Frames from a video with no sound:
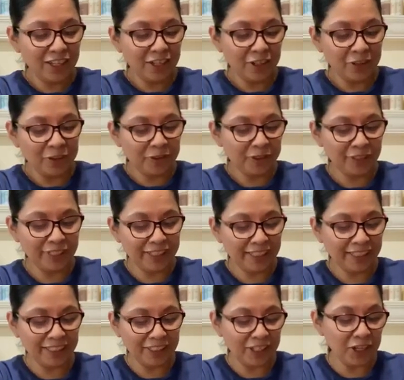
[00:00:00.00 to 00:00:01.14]
You know.
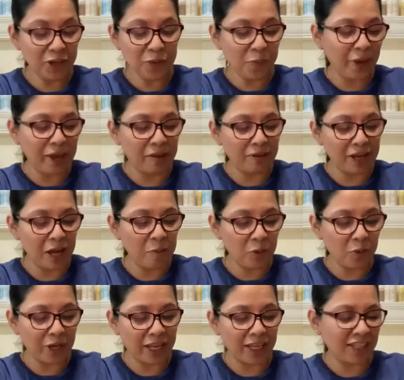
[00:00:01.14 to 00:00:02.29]
Oh well,
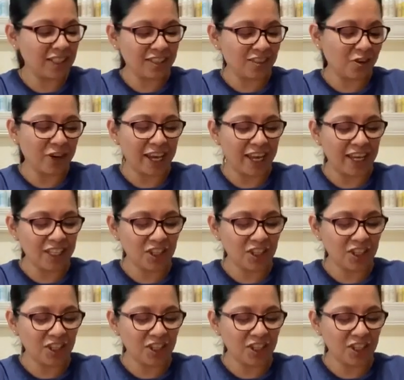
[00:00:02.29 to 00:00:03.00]
it's okay.